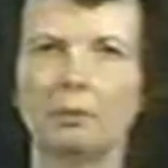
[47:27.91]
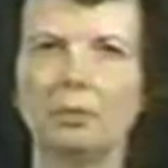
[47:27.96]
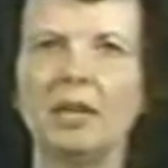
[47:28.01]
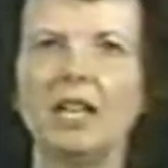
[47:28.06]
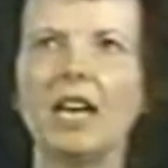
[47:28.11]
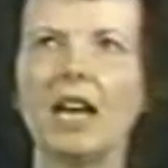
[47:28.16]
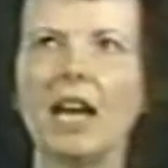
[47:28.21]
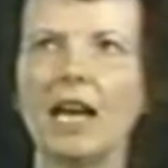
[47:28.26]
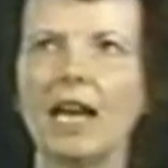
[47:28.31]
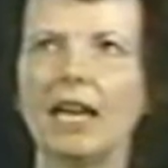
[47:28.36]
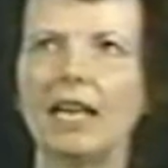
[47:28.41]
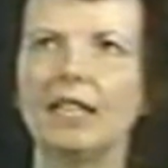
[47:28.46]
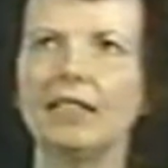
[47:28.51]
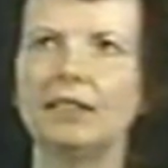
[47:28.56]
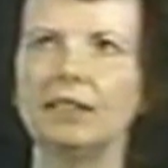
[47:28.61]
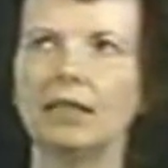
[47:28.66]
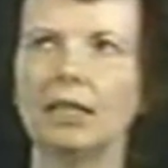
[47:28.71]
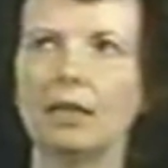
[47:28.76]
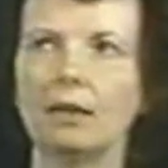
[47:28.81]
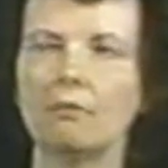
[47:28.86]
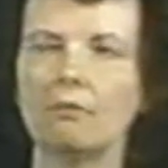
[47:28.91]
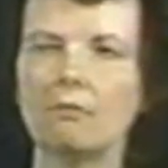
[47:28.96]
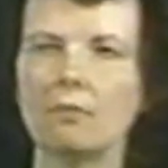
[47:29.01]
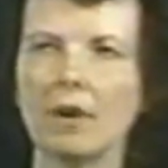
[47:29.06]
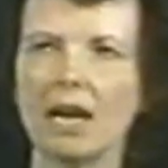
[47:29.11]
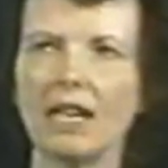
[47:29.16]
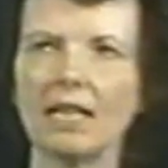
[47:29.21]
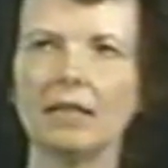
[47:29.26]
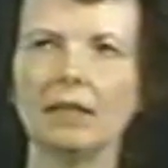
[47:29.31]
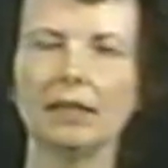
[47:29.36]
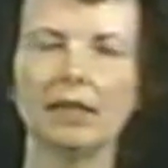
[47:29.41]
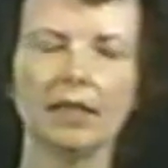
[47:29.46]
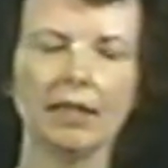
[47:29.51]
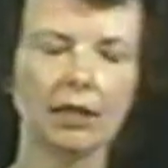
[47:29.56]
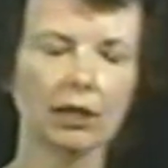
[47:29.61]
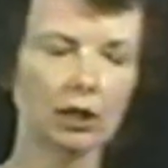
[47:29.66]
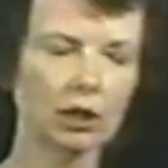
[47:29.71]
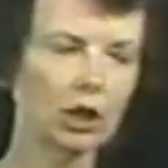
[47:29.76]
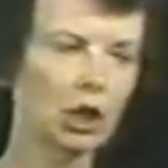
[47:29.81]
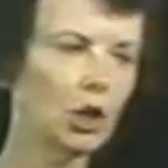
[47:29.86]
behind mightily
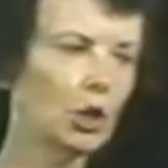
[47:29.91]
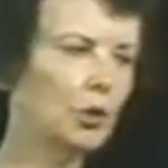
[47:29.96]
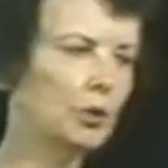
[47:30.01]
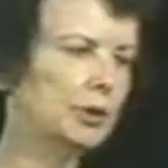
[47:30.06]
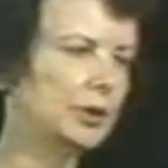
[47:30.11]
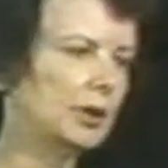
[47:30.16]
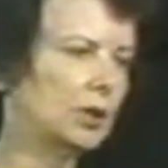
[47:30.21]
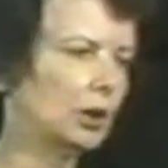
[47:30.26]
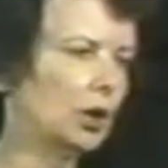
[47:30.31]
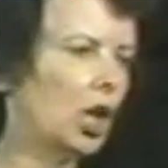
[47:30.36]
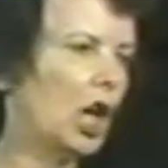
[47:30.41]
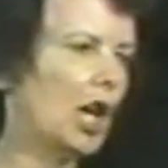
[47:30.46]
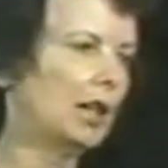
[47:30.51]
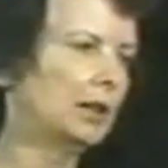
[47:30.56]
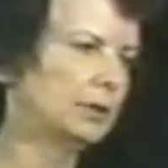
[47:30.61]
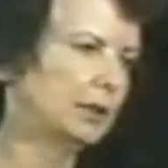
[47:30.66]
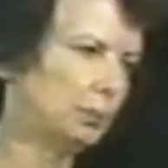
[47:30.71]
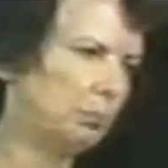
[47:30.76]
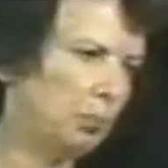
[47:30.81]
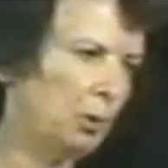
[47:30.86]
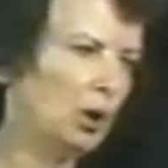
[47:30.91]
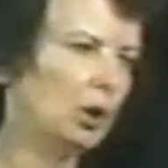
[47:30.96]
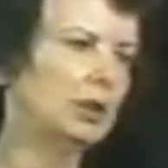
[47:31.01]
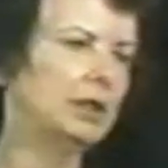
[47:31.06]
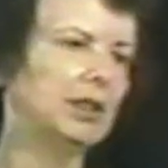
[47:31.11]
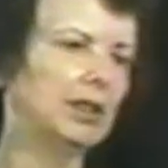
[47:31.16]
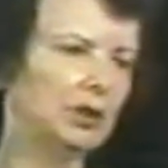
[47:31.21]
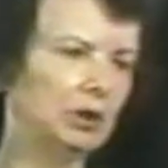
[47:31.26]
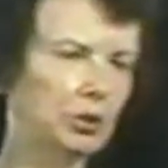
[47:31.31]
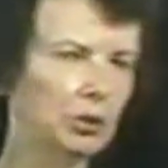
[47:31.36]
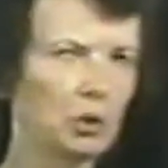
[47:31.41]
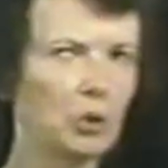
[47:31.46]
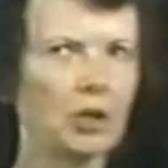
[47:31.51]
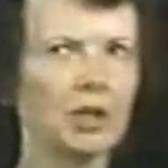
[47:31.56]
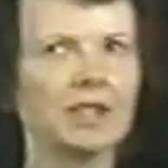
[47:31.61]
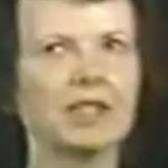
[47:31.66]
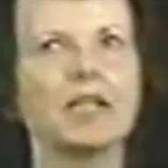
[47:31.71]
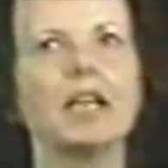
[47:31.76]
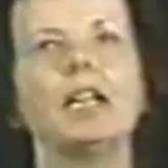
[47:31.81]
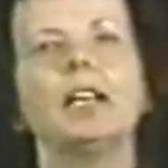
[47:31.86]
closed, locked, bolted
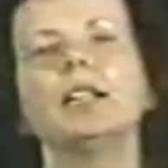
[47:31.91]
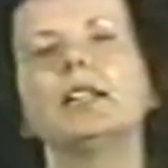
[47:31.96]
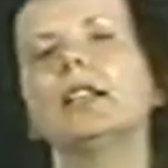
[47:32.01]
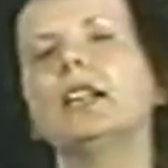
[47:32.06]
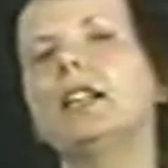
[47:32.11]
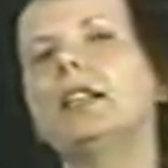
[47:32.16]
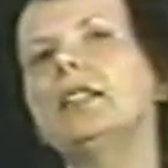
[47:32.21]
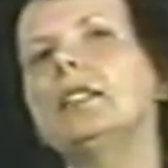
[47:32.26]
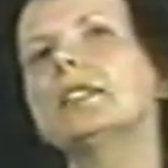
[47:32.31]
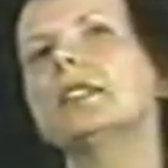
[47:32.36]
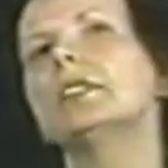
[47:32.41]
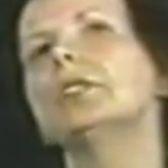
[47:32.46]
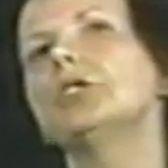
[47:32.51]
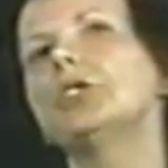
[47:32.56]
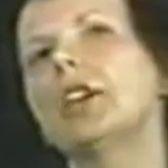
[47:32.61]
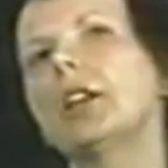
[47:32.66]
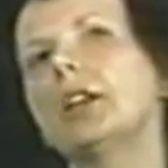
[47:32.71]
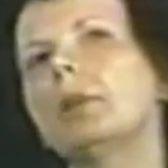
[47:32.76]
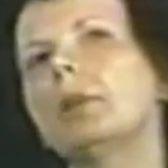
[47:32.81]
doors. Ladies and